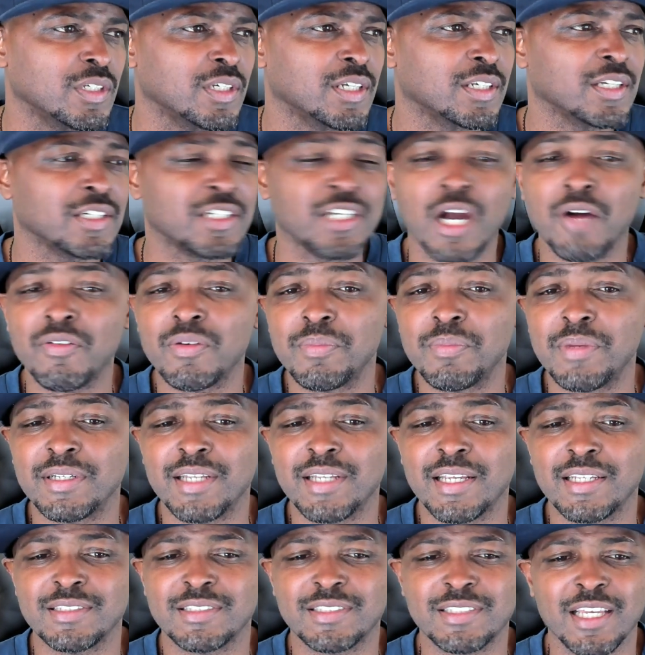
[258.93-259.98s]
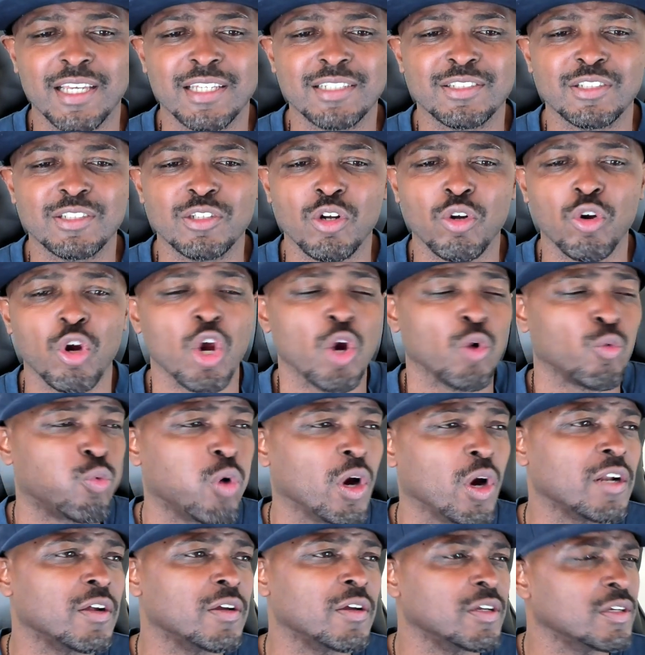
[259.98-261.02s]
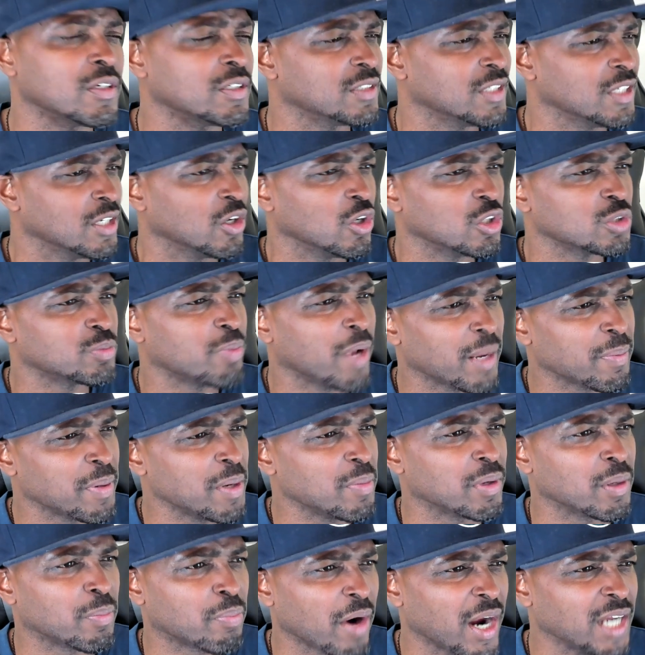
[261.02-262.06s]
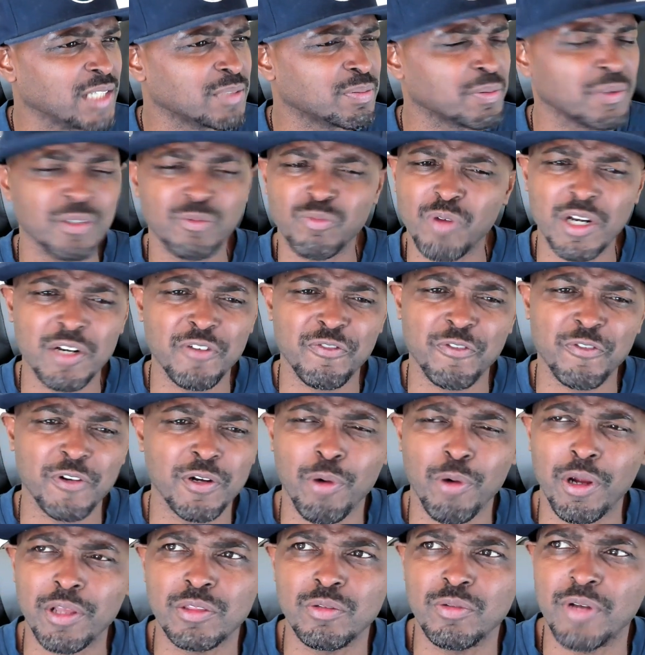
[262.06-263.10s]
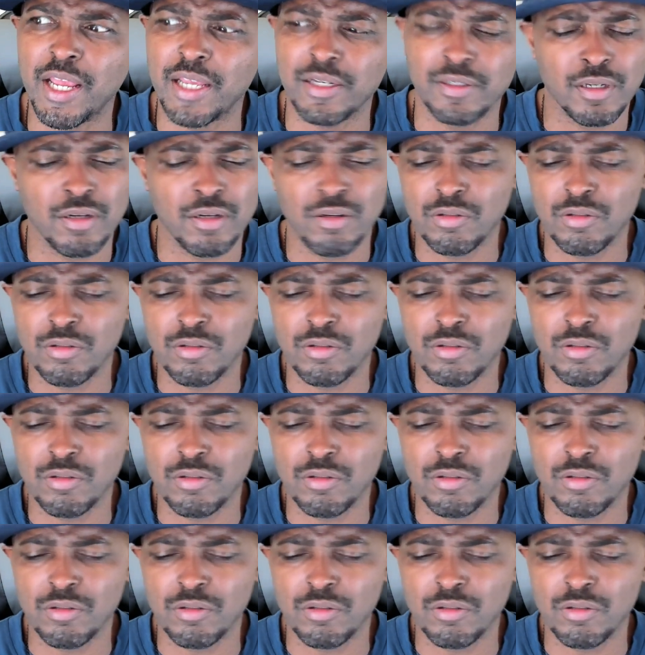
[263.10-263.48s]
Government that says, you know, those black people are prospering, run a freeway through that. No.